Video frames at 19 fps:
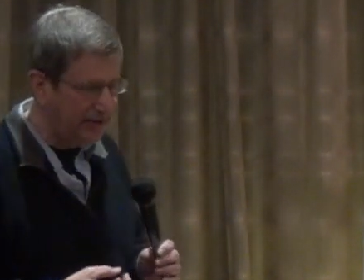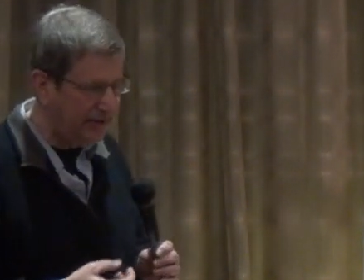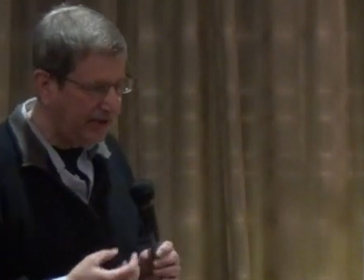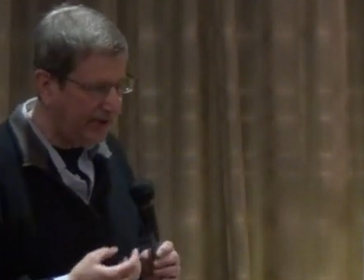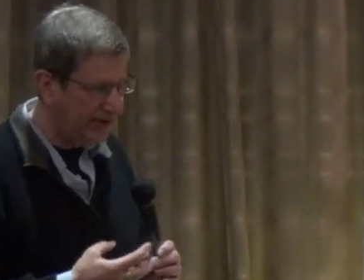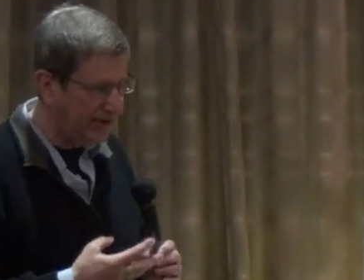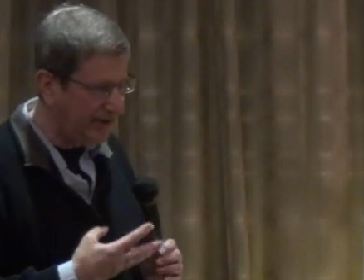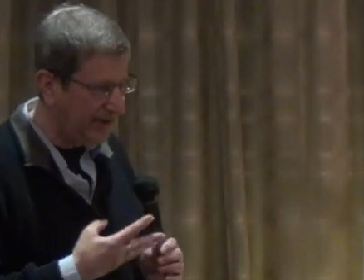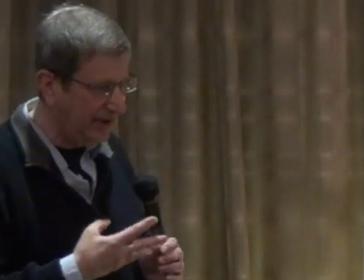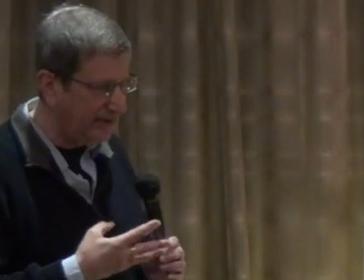
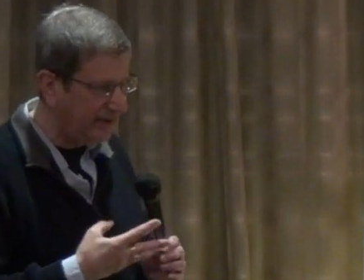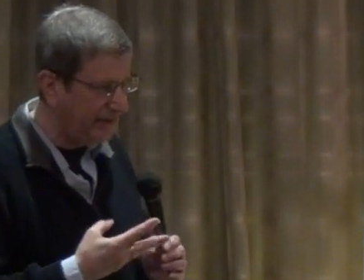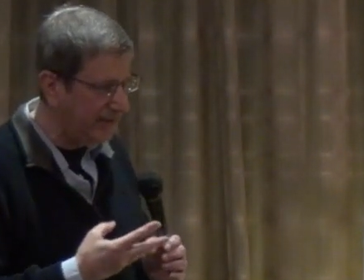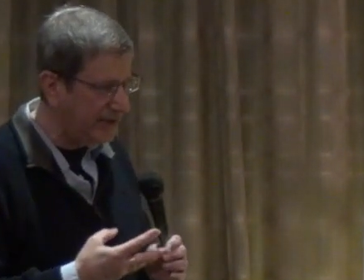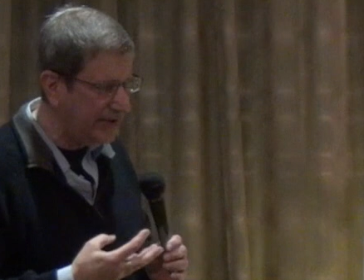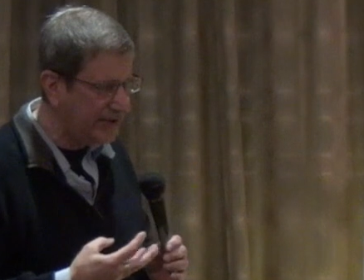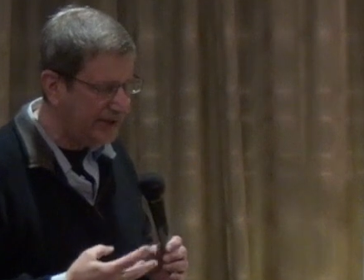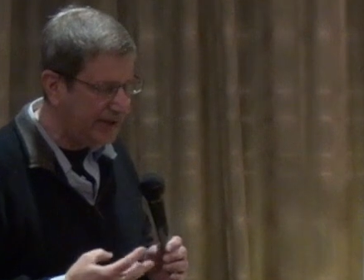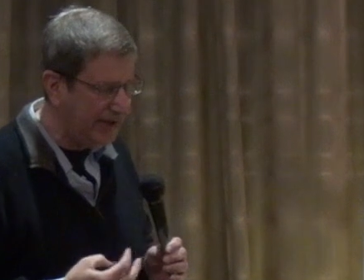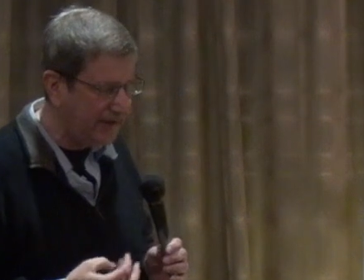during on the
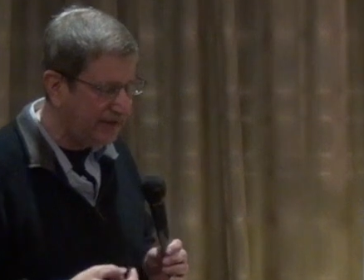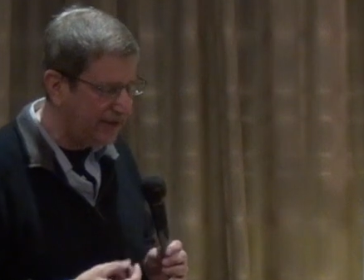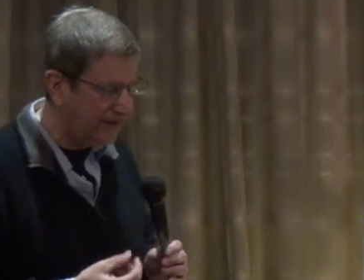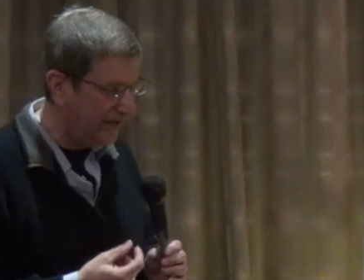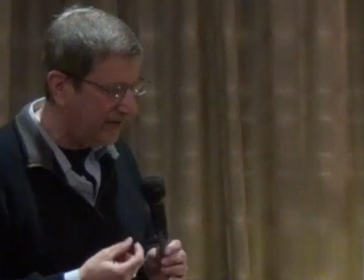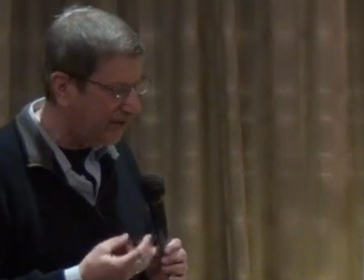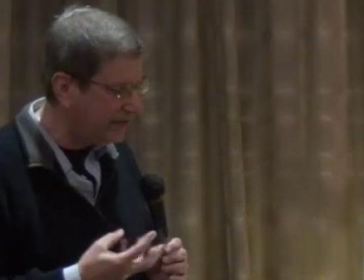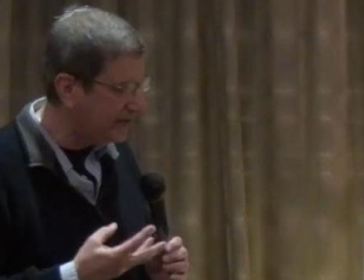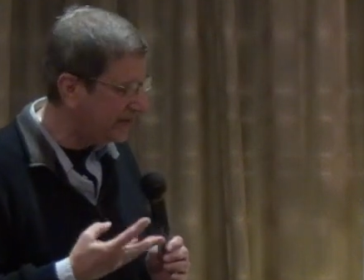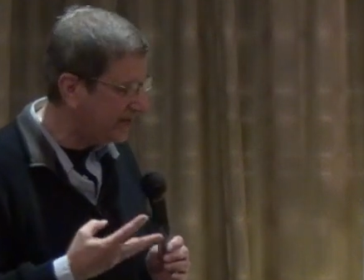feast day of the
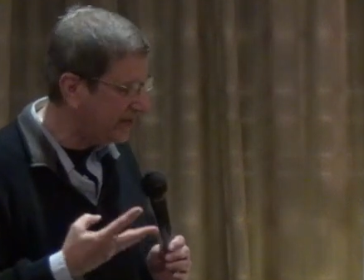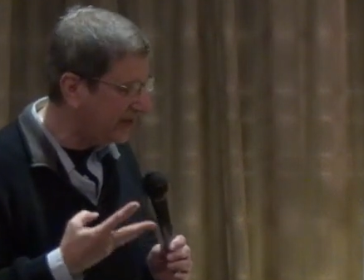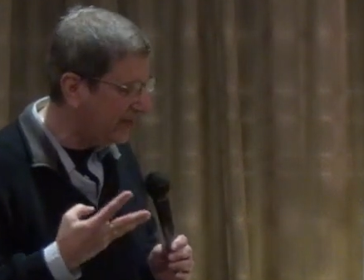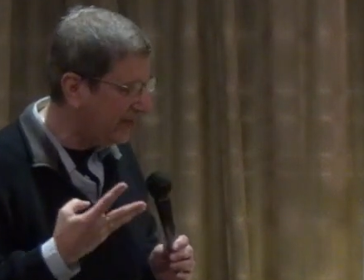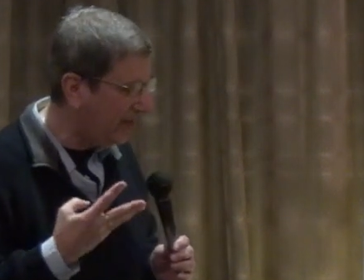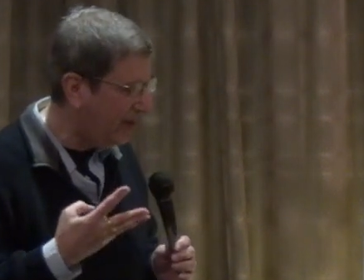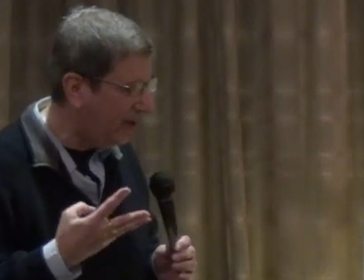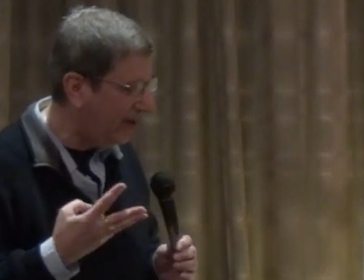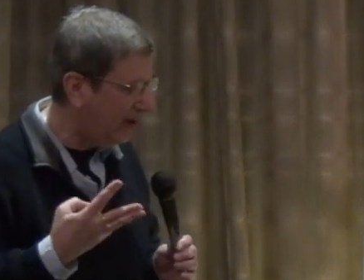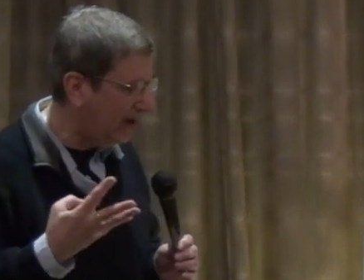conversion of
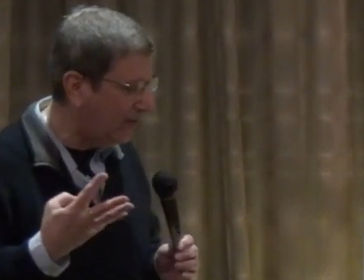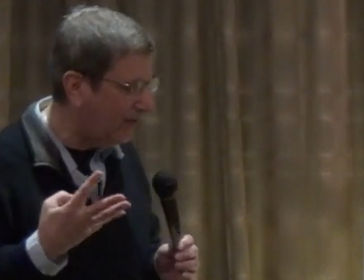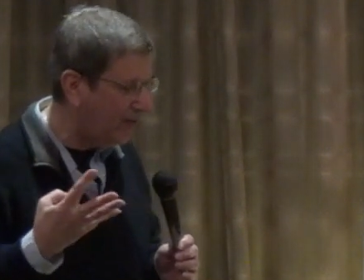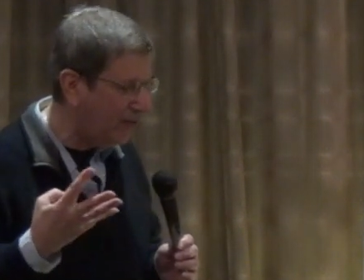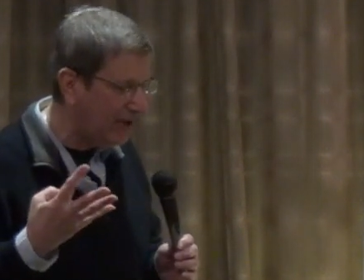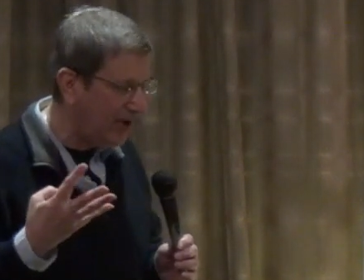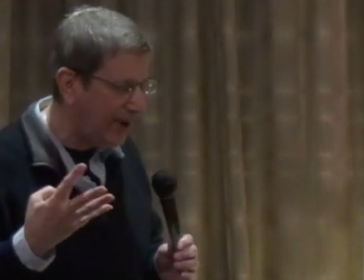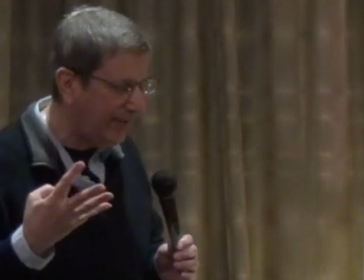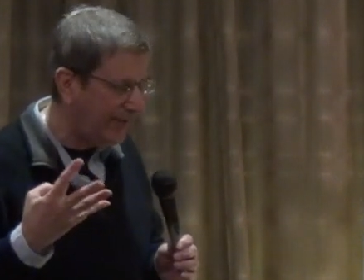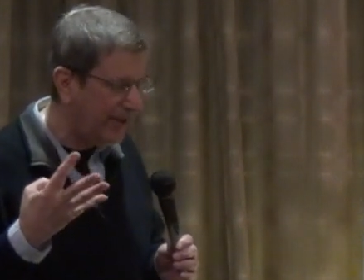St. Paul, I
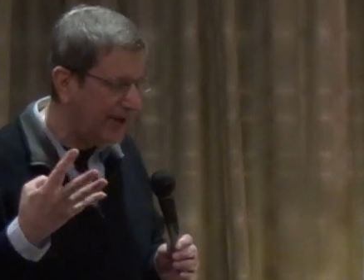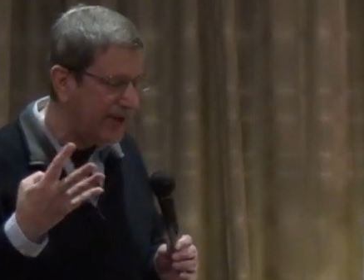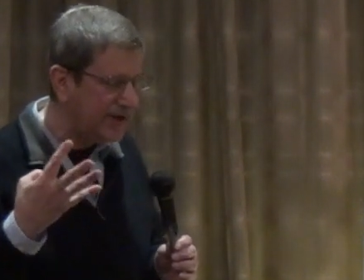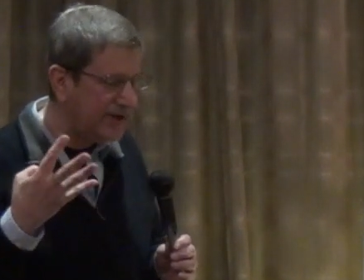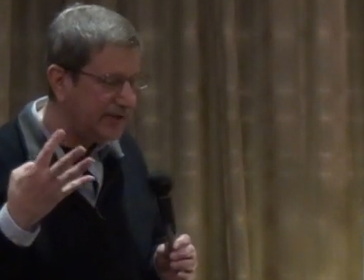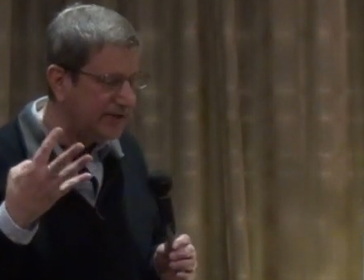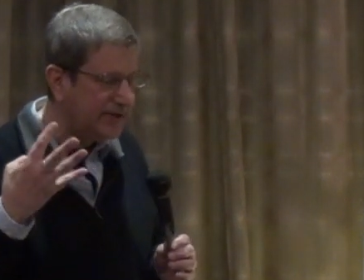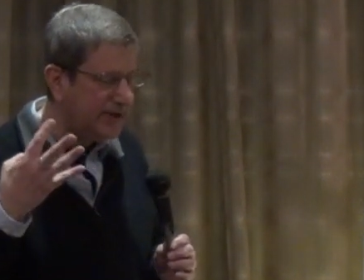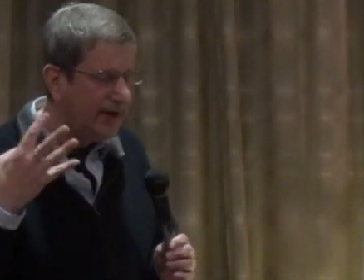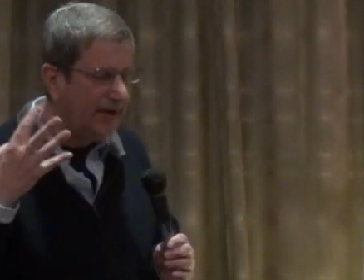woke up and I
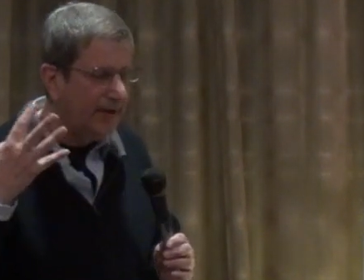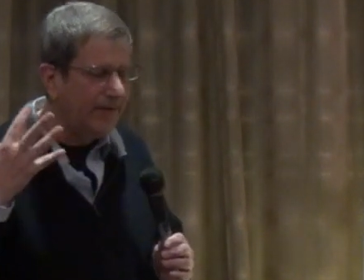just